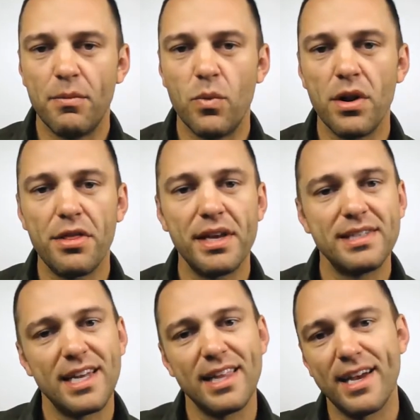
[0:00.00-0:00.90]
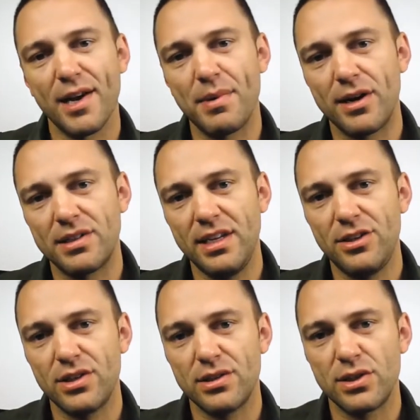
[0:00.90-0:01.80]
One of the things I like about
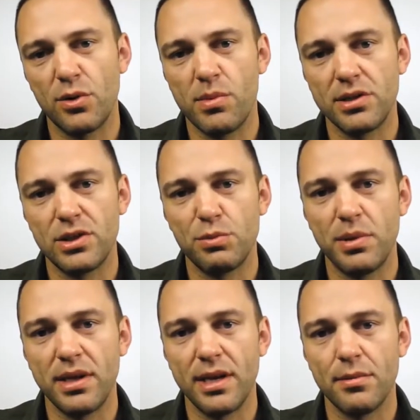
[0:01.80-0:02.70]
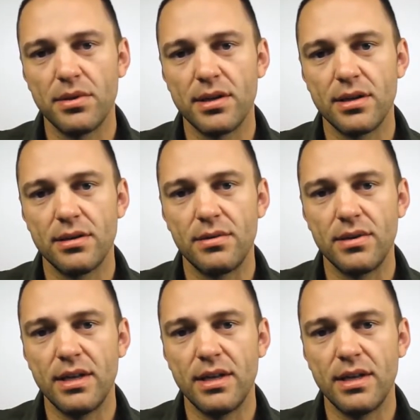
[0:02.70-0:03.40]
teaching so much is being able to